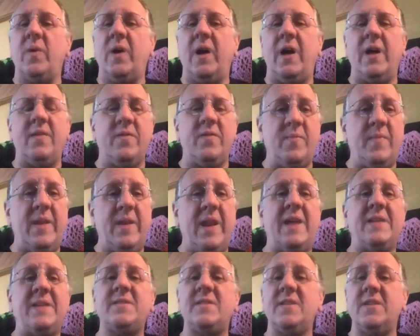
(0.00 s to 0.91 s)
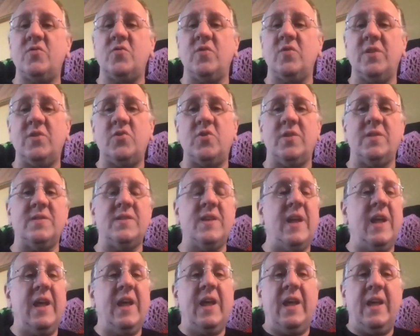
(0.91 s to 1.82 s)
lot of the monastic traditions.
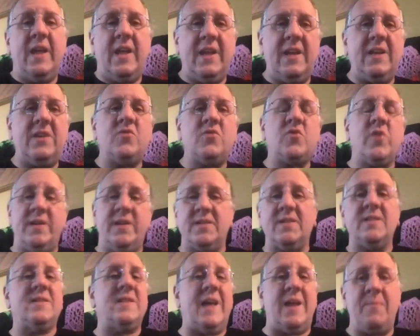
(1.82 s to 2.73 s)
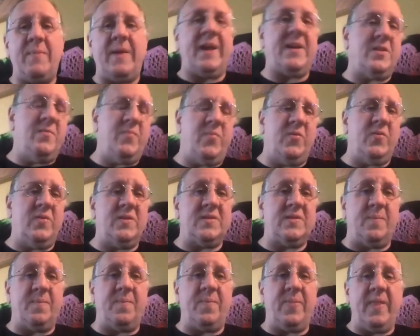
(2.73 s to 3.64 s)
He traces that back to
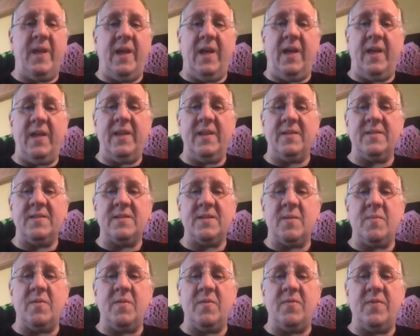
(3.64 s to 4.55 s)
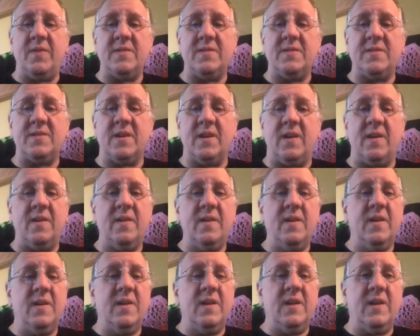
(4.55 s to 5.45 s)
Buddhism in some of his
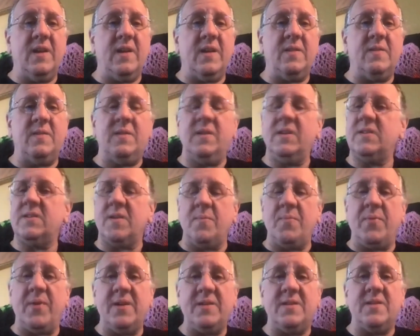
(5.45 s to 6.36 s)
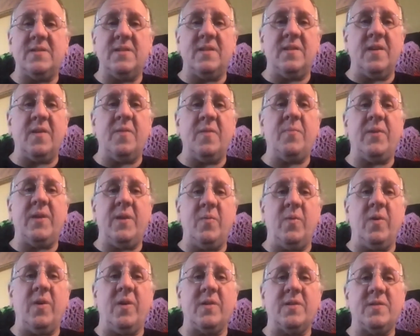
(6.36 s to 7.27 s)
in some places in the complete
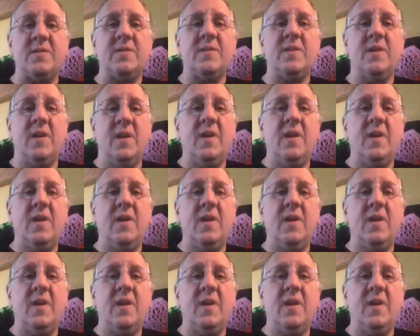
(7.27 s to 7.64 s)
works.